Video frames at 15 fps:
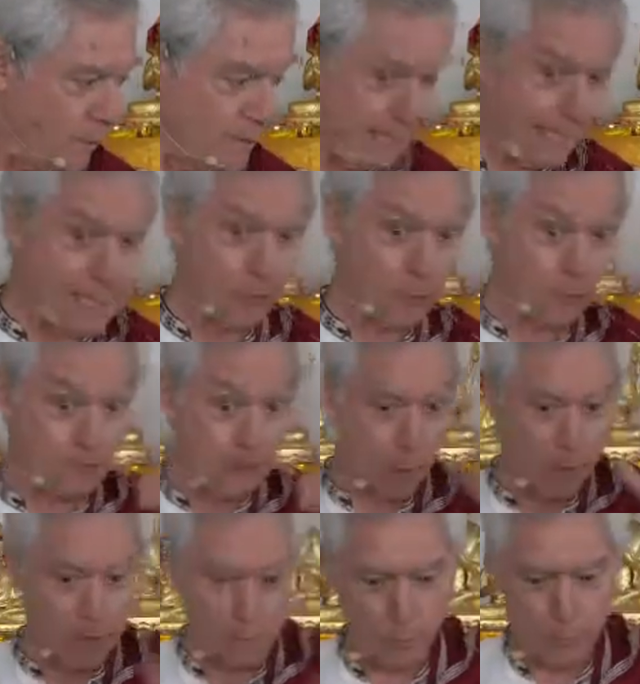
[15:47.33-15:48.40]
one to sit down with
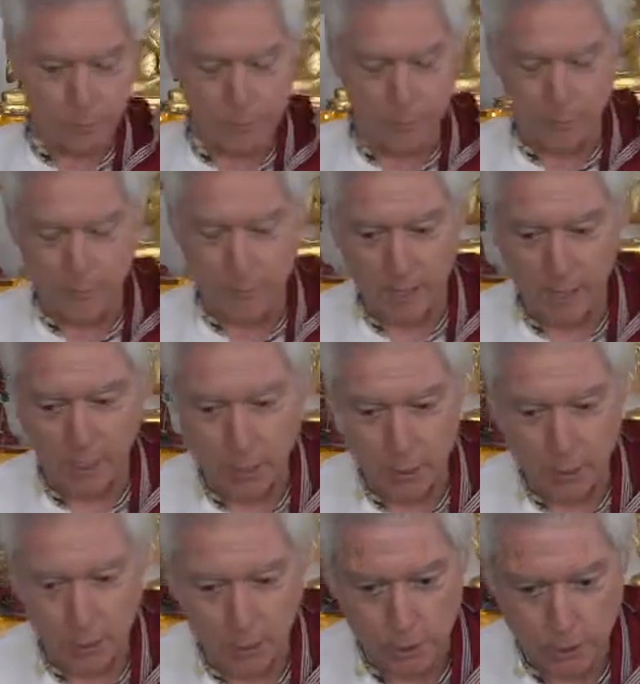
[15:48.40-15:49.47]
me one-on-one and give me
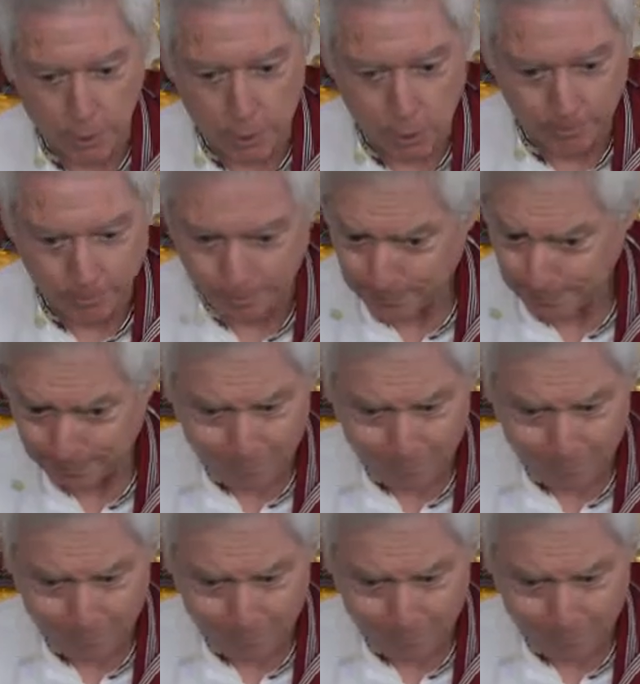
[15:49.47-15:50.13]
meditation instruction.